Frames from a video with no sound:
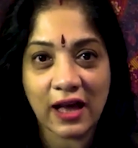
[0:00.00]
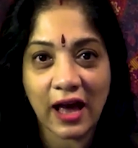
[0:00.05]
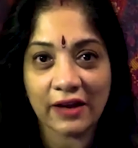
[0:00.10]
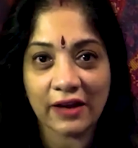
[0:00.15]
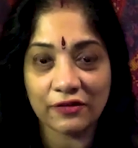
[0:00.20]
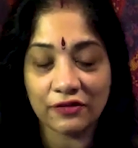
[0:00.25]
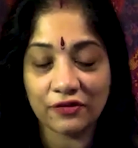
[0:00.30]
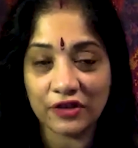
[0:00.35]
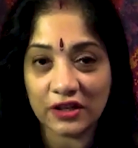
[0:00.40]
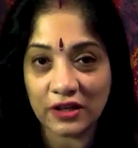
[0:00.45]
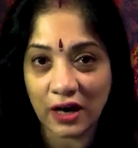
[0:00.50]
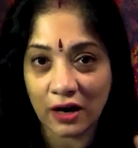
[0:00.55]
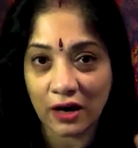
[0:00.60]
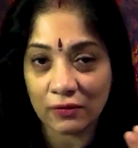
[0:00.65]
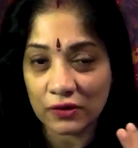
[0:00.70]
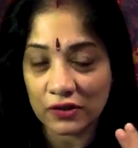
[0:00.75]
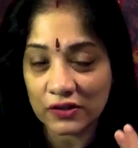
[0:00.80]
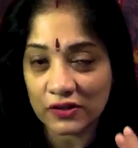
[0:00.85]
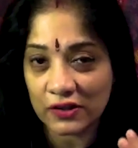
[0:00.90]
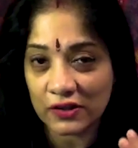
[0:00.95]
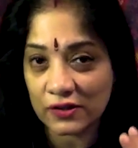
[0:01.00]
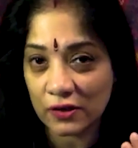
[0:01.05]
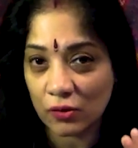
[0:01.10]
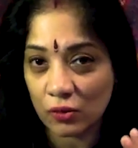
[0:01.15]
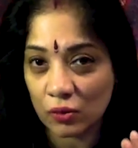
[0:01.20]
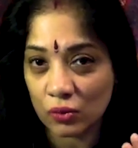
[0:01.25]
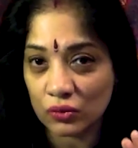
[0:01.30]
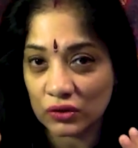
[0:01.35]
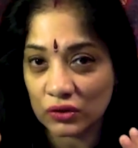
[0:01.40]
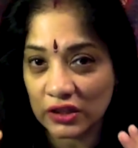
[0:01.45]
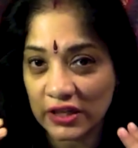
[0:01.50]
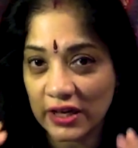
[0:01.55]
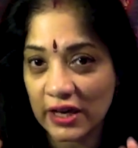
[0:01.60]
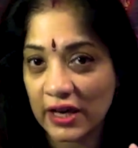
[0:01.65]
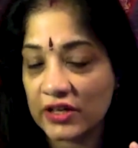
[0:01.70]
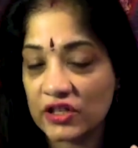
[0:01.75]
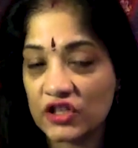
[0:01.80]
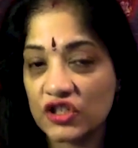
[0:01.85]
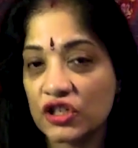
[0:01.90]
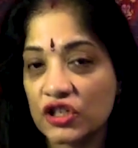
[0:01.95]
And ours is the only
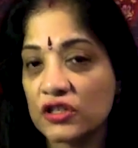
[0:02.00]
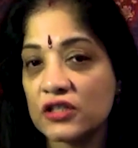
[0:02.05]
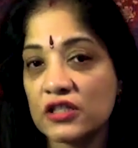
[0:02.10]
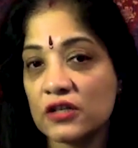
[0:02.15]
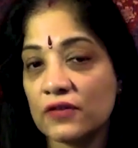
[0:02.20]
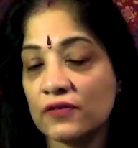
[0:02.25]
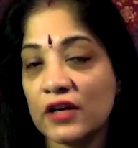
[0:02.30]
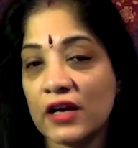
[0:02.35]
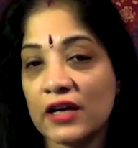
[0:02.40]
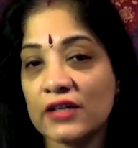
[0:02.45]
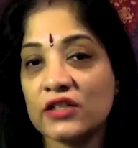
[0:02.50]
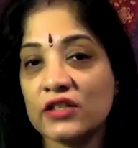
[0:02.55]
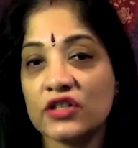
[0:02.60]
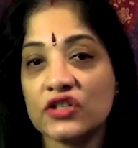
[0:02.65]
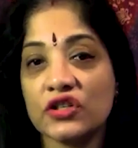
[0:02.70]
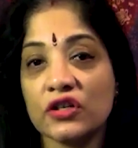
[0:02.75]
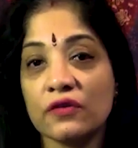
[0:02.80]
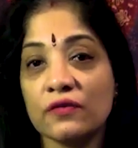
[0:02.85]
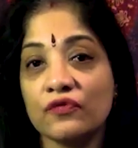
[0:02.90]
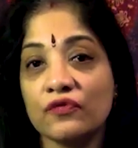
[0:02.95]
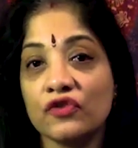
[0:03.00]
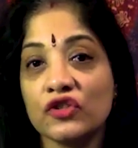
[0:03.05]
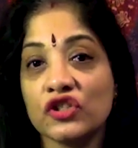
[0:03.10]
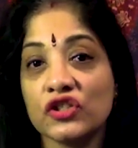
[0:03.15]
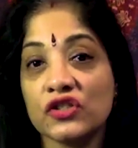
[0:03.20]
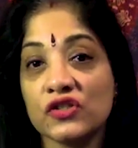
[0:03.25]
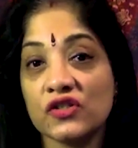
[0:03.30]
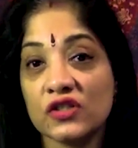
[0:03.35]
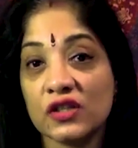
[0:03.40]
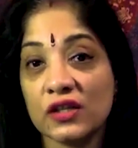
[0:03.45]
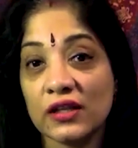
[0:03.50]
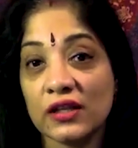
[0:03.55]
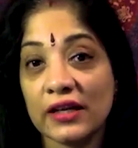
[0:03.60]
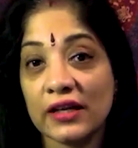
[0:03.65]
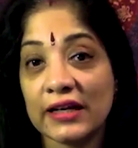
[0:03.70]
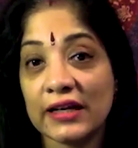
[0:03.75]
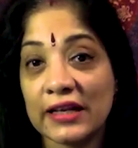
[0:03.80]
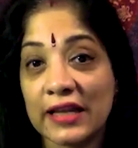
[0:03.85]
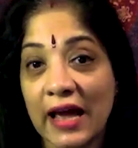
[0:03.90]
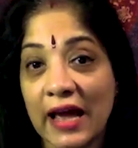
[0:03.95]
ancient civilization which is still
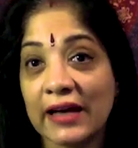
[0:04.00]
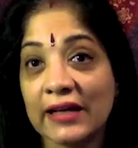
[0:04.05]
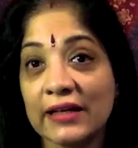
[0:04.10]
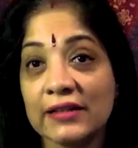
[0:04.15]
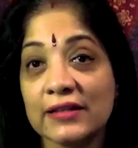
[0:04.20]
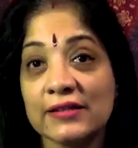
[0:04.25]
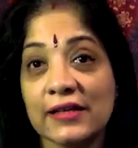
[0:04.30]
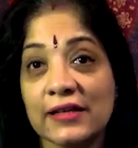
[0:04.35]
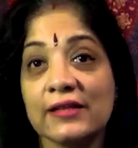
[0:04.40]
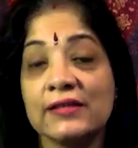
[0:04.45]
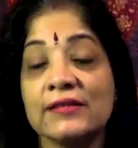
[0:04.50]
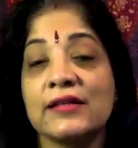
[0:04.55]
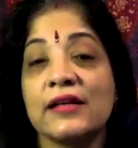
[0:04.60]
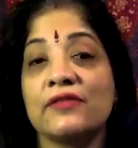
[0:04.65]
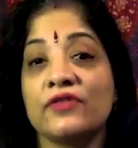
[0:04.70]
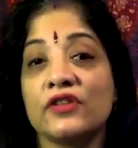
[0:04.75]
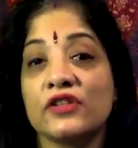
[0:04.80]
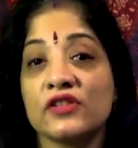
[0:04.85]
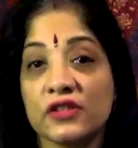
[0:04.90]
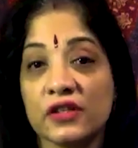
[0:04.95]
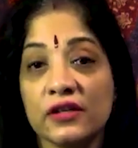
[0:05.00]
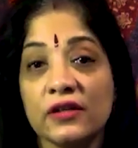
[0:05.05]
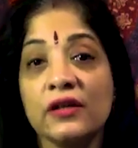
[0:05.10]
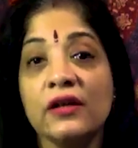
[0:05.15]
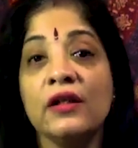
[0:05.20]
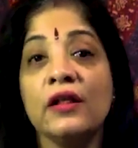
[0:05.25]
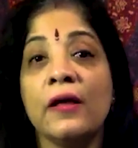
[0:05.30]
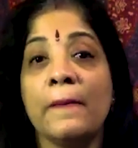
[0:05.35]
intact in the sense that we are still